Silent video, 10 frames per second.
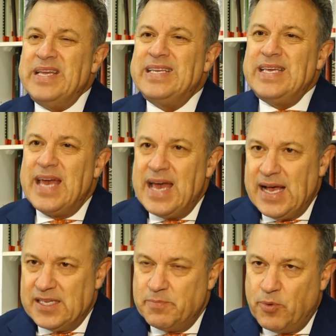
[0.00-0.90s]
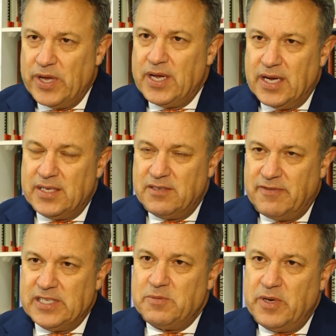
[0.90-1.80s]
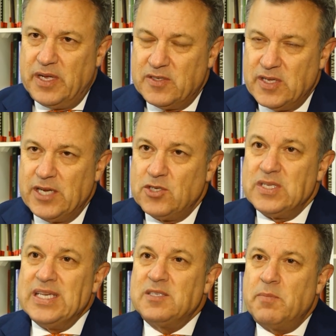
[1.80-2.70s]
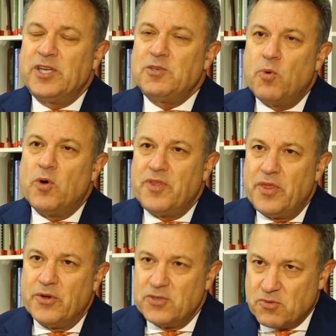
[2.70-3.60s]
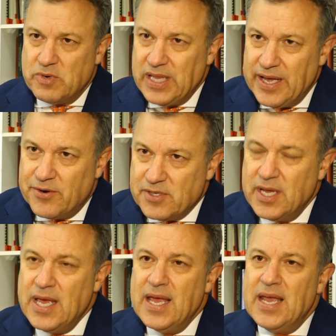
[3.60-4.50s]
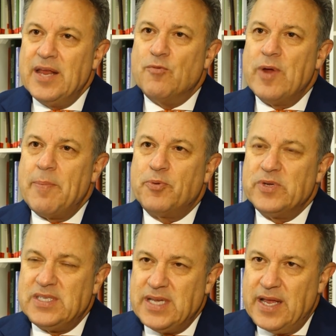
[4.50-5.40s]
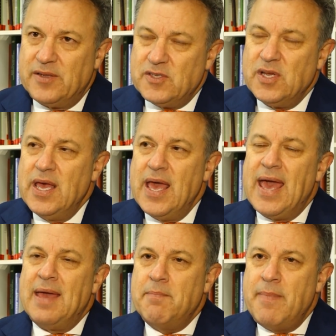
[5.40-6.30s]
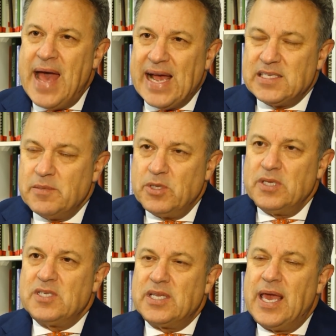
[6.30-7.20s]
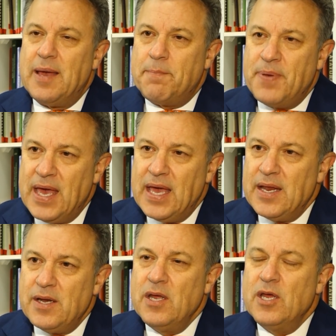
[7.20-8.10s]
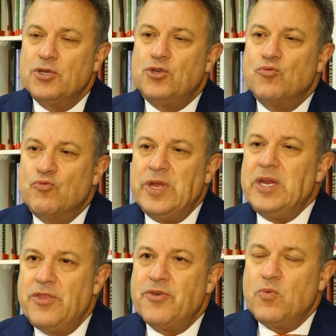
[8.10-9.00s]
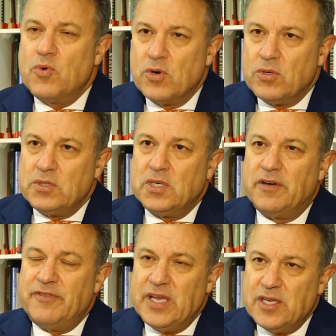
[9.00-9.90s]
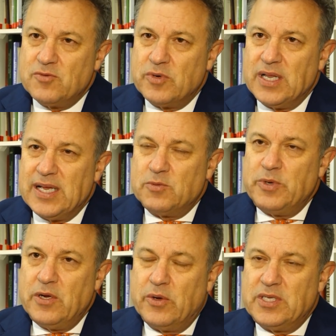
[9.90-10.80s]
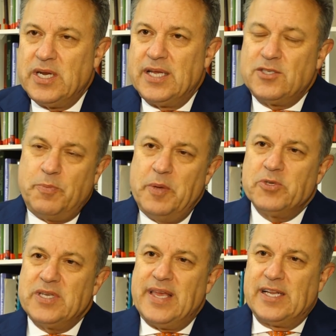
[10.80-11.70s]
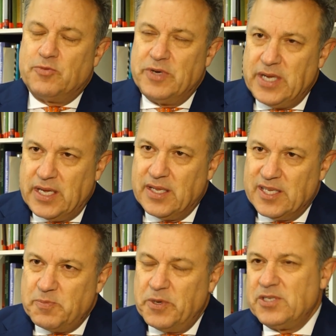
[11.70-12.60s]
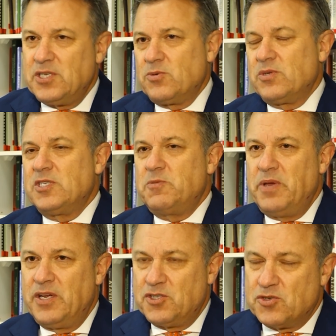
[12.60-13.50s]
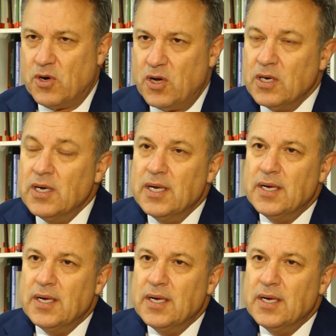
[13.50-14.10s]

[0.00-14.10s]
BDS, boycott, divestment, and sanctions, is much more than those three letters. It represents a maximalist campaign to rid the world of Israel as we know it today. So people say that's ridiculous because Israel's this big, strong,